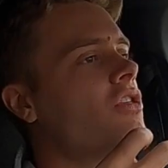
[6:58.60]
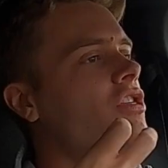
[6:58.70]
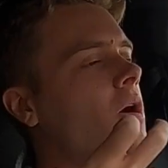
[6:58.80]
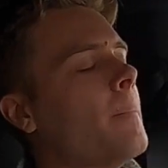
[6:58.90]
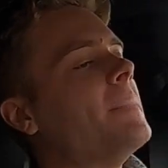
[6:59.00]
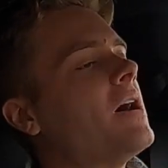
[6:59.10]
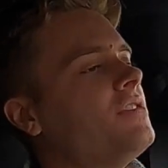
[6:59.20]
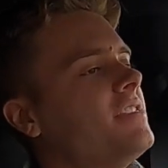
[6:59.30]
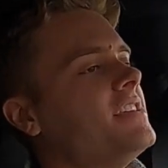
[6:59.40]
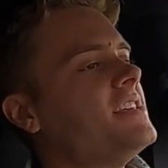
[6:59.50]
the amount
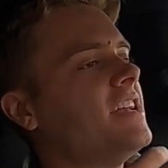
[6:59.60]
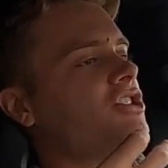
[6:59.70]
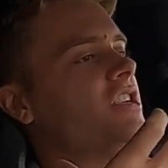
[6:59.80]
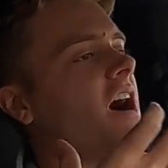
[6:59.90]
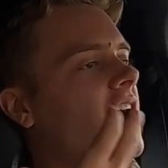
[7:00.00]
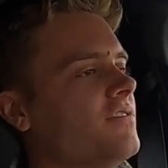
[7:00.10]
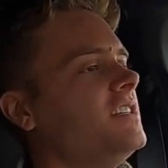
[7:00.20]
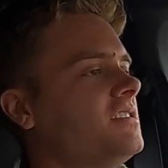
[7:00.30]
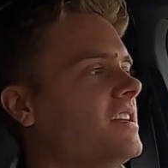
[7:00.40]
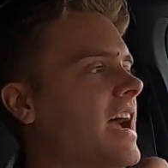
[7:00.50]
that this engine
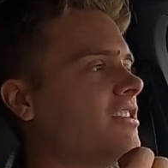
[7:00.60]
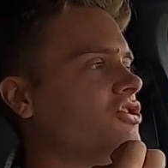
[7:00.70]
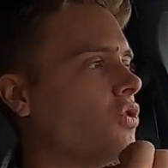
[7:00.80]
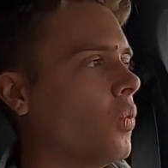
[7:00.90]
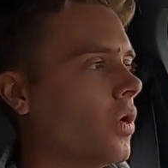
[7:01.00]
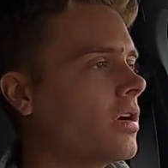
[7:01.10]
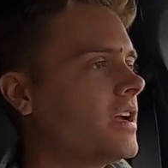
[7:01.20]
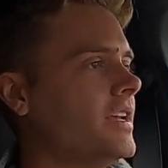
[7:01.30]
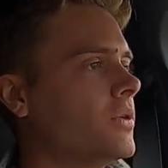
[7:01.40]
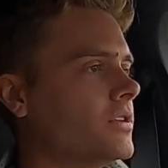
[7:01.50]
obviously has to work
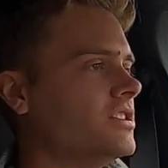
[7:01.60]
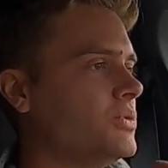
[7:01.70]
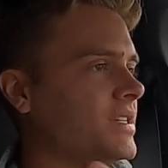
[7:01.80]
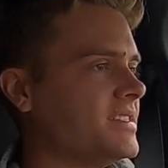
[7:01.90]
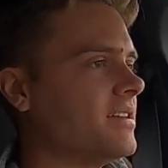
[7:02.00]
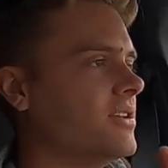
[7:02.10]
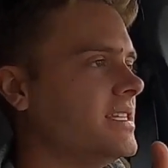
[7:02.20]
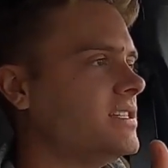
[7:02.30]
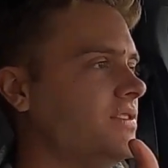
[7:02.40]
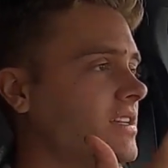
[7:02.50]
in order to accelerate
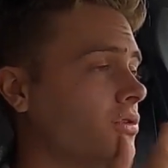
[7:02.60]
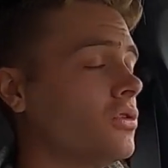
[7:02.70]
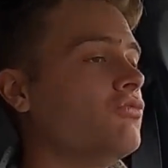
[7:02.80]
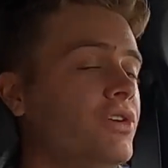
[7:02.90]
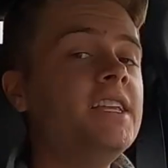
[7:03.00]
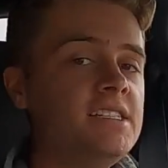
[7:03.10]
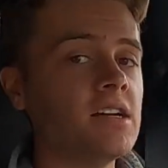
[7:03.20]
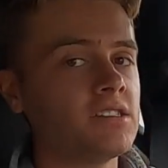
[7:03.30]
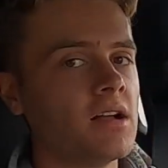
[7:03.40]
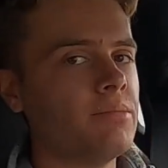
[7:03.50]
this vehicle really
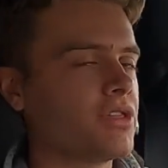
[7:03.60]
does come